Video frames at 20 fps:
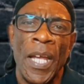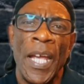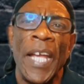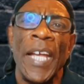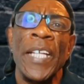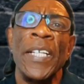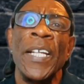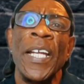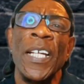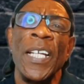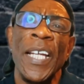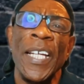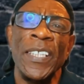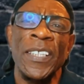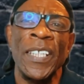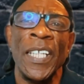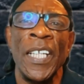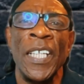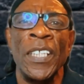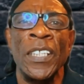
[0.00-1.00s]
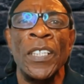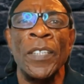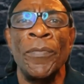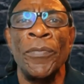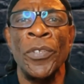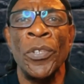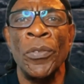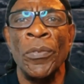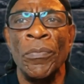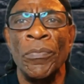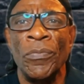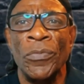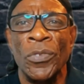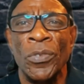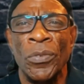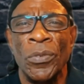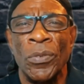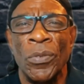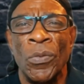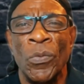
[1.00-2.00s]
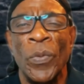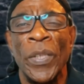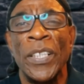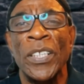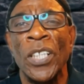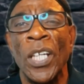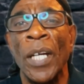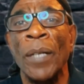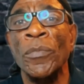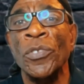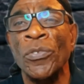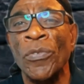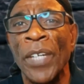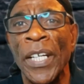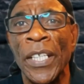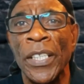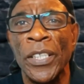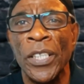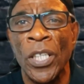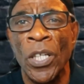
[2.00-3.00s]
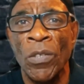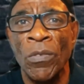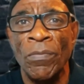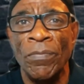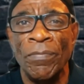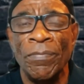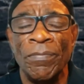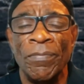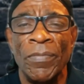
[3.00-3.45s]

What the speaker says: In a later interview with Times Radio,